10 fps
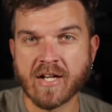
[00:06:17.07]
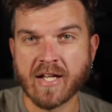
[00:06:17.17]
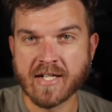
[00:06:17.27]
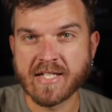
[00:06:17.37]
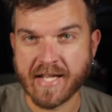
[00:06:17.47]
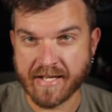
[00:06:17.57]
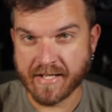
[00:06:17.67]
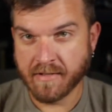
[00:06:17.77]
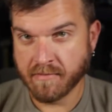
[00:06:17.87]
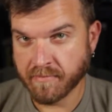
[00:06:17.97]

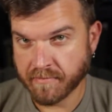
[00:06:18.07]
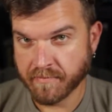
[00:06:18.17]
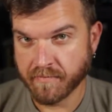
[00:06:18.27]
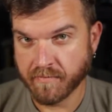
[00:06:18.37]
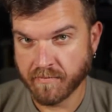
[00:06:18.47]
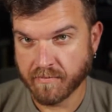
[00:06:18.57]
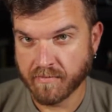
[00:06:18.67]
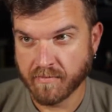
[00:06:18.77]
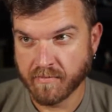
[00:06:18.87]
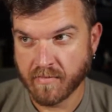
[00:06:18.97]
unattended.
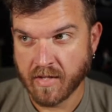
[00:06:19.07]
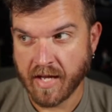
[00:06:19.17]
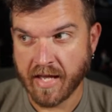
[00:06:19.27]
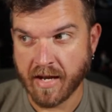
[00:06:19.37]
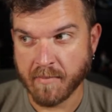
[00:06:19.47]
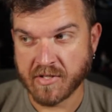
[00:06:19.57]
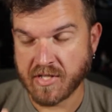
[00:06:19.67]
And I'm going to